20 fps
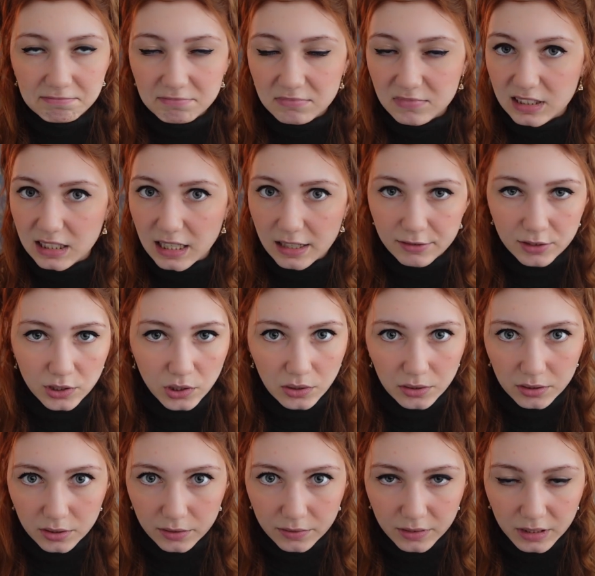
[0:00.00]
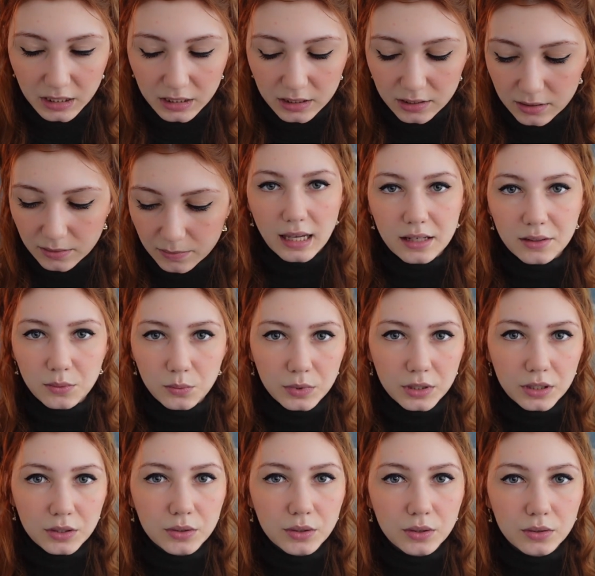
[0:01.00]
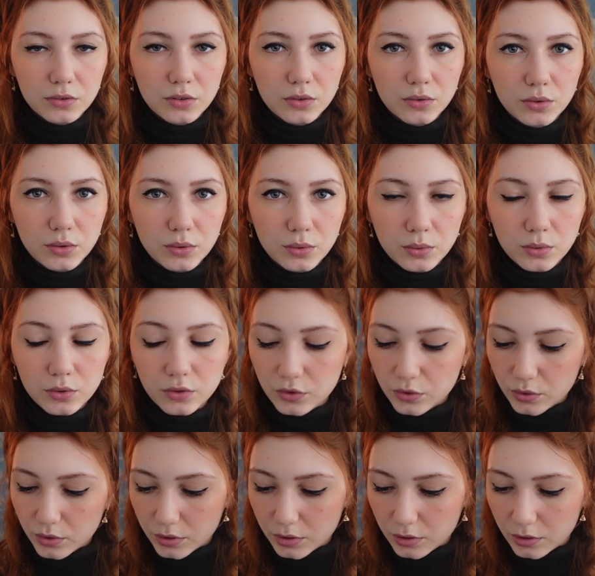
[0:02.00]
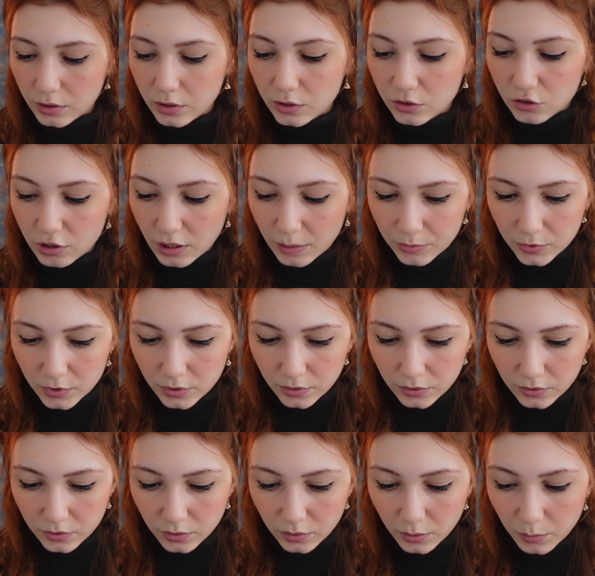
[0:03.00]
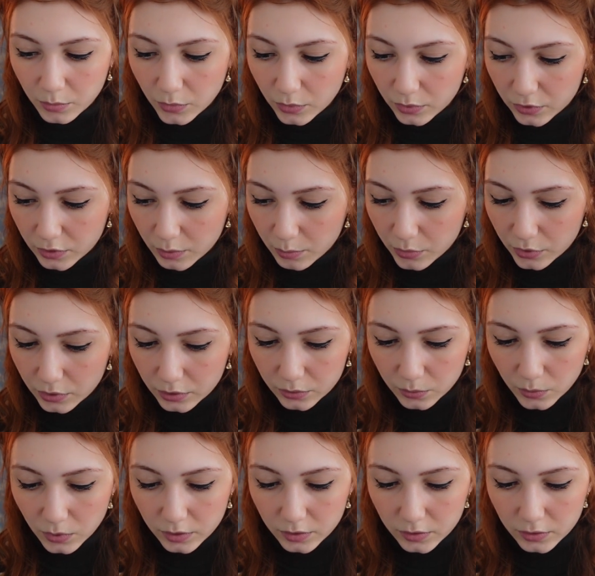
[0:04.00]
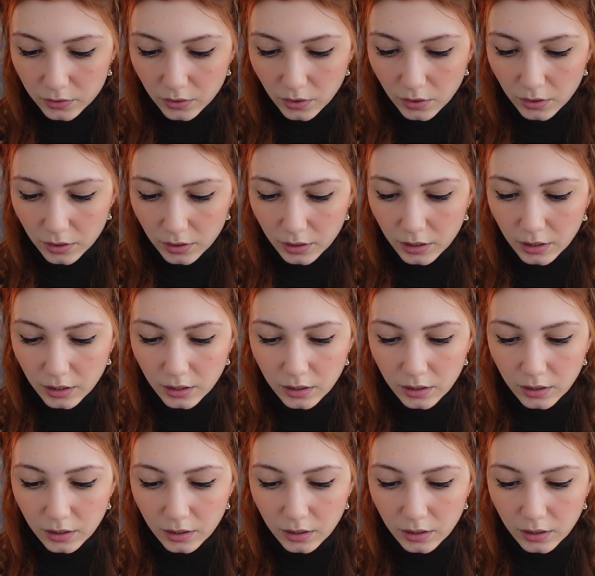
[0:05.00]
Never heard of it. And we are going to do certain chapters. So the most important ones are